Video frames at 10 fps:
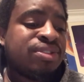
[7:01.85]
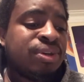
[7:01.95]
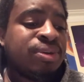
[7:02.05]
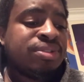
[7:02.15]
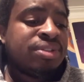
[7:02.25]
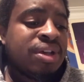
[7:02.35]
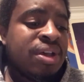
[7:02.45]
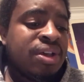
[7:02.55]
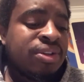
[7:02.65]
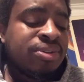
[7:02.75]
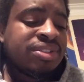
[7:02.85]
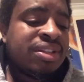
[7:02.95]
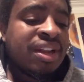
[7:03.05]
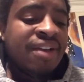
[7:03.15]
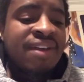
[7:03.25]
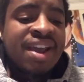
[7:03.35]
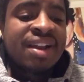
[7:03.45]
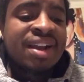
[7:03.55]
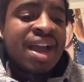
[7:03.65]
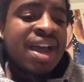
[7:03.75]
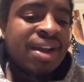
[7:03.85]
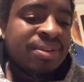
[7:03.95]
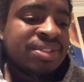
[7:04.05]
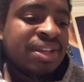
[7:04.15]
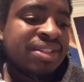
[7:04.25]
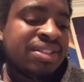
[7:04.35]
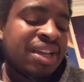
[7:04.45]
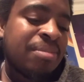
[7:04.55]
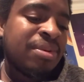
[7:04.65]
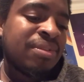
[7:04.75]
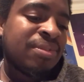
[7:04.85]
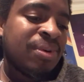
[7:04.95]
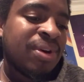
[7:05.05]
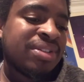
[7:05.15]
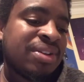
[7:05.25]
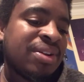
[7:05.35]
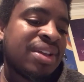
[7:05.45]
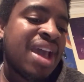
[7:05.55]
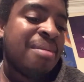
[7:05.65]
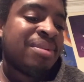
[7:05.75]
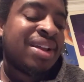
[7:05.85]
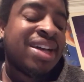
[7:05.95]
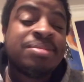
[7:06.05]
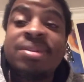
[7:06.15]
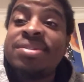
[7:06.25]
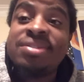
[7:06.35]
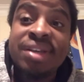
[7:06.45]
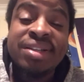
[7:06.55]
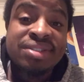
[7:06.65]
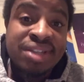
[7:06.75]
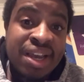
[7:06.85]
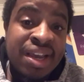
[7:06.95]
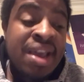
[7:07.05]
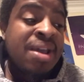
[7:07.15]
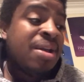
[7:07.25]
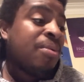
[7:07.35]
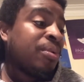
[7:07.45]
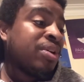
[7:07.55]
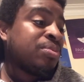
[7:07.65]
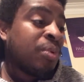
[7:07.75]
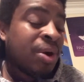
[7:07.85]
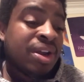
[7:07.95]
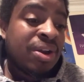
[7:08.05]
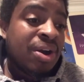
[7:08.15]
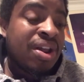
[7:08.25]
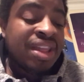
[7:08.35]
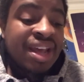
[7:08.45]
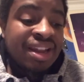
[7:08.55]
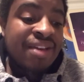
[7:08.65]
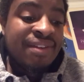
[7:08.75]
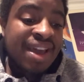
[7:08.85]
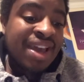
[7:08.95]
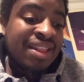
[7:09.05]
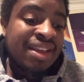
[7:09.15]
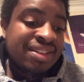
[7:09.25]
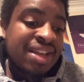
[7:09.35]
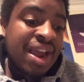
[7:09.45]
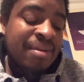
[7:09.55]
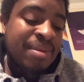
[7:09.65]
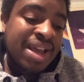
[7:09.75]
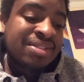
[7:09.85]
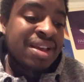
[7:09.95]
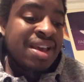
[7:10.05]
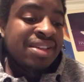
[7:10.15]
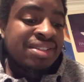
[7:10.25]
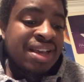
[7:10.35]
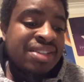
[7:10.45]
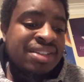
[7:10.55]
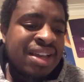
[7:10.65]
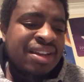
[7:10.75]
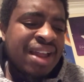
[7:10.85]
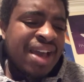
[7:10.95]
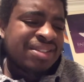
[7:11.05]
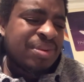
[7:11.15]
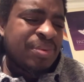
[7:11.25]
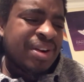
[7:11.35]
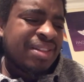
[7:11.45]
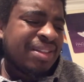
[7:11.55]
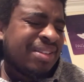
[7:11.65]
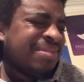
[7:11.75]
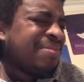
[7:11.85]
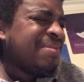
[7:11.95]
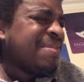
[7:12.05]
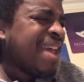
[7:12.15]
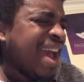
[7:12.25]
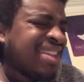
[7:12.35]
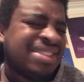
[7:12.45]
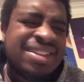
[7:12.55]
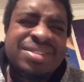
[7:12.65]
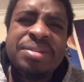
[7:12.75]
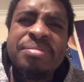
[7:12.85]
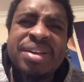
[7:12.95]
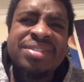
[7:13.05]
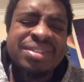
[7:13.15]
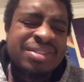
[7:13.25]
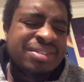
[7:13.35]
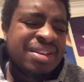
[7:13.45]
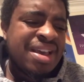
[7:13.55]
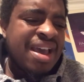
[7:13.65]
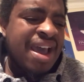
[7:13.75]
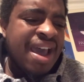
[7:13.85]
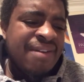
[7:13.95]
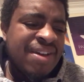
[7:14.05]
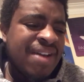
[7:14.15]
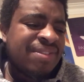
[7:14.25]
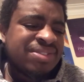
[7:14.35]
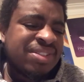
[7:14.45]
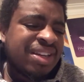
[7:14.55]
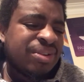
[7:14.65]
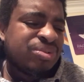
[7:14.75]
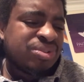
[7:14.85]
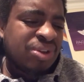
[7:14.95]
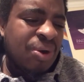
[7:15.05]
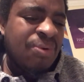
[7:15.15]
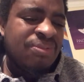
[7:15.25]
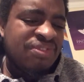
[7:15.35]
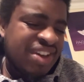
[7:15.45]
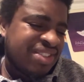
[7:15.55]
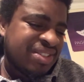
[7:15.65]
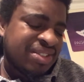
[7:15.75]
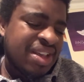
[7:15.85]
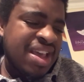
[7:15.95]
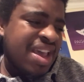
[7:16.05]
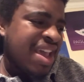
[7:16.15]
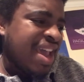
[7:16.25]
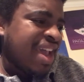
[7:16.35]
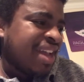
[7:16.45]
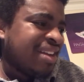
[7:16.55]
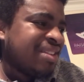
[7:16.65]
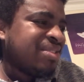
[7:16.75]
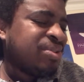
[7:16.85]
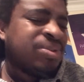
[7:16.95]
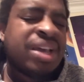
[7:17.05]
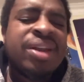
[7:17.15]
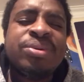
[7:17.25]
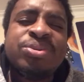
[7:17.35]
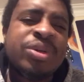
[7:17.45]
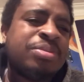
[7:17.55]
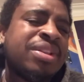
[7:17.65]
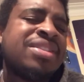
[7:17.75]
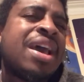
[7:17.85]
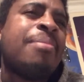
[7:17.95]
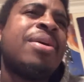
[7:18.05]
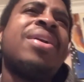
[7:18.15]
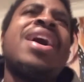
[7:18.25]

Juice uses the left hand of God on ZSJ, but of course he couldn't capitalize because ZSJ was working on that left hand the entire match. ZSJ locks in one of the nastiest submissions I have ever seen. It was so vicious. And Juice had no choice but to tap out.